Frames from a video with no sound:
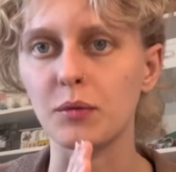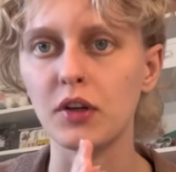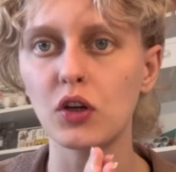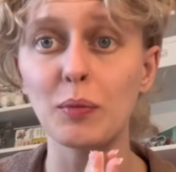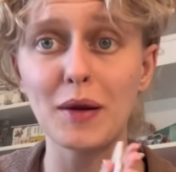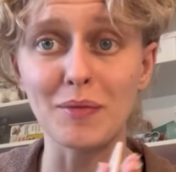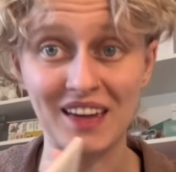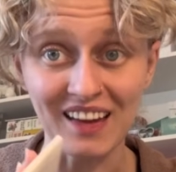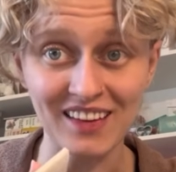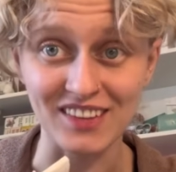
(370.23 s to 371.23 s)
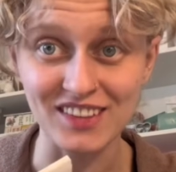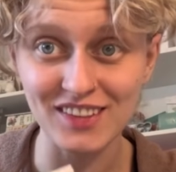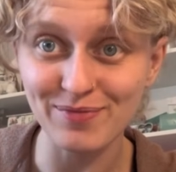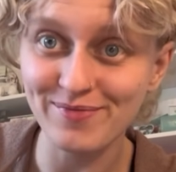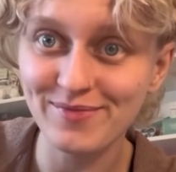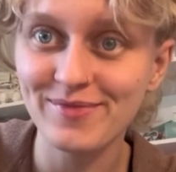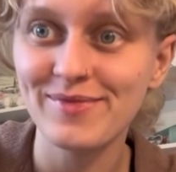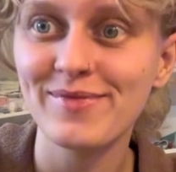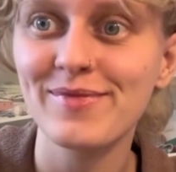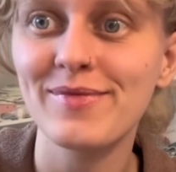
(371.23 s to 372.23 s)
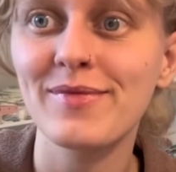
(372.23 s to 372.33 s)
gonna go pick my colors. I